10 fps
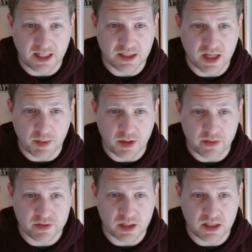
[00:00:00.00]
up, and all of a
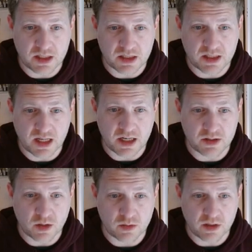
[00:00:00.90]
sudden he's extended his
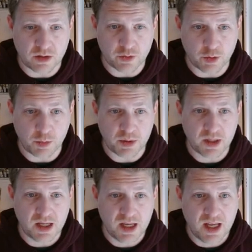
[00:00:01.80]
own little group
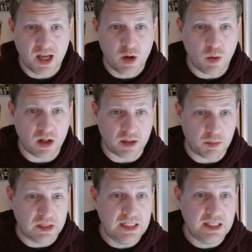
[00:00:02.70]
while
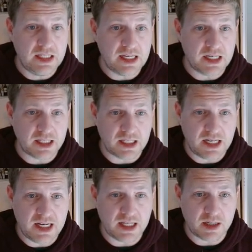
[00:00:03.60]
completely
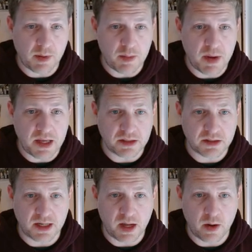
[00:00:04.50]
eating into my base,
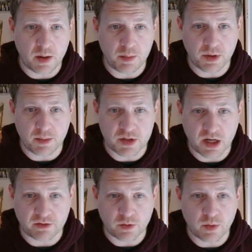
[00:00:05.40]
and now I pretty much
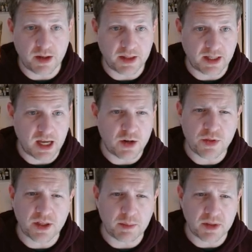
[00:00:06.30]
have to run. Like, I don't
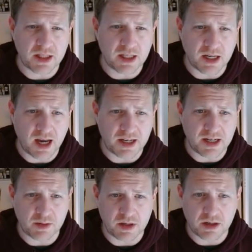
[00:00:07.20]
think I'm going to get an eye
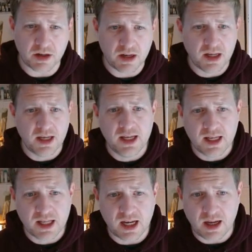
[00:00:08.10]
down here.
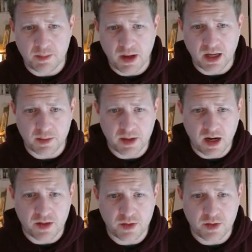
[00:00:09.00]
I'm going to be on the